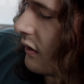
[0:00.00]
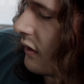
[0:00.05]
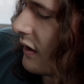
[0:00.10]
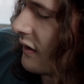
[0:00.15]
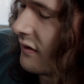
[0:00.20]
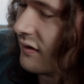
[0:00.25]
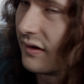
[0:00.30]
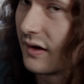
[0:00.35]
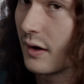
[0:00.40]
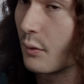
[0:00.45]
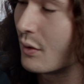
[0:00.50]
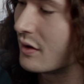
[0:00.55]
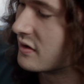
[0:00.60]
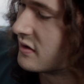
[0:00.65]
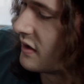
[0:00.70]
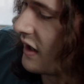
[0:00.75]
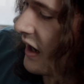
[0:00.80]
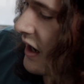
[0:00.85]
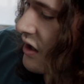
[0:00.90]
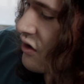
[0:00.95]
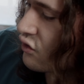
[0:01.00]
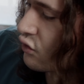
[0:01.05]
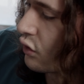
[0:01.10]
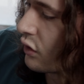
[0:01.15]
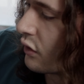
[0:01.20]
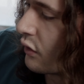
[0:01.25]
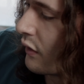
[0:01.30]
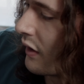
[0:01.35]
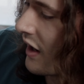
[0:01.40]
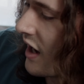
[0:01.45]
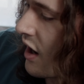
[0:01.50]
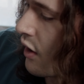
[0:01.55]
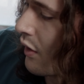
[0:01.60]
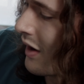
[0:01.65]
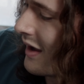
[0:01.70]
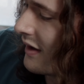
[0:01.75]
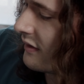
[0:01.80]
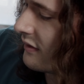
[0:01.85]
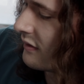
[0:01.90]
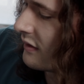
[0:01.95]
And see, I went to Android or
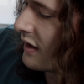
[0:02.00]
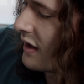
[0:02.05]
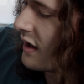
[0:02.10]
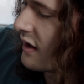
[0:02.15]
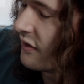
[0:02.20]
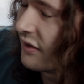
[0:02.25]
iOS.